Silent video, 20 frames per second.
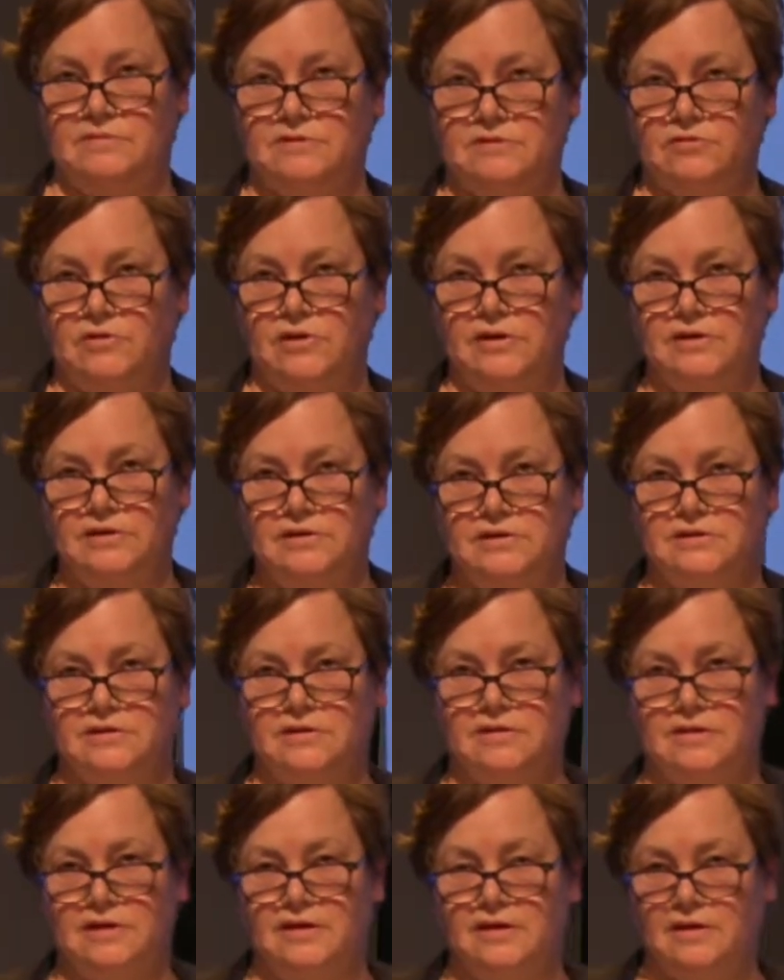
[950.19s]
trying to
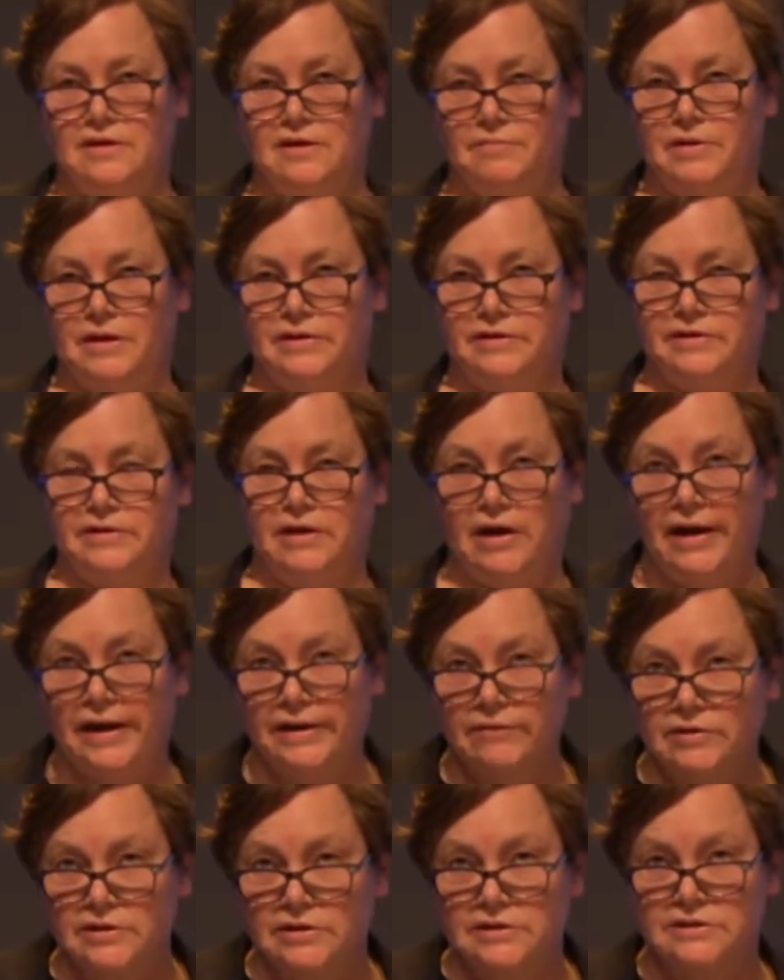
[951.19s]
think about an
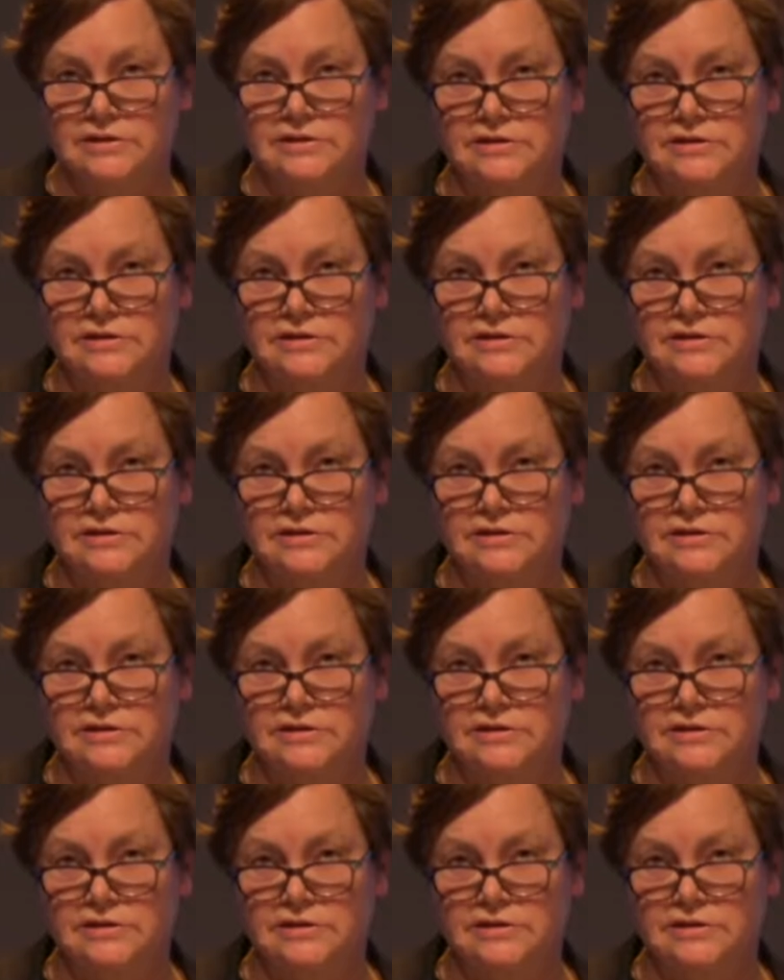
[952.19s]
Irish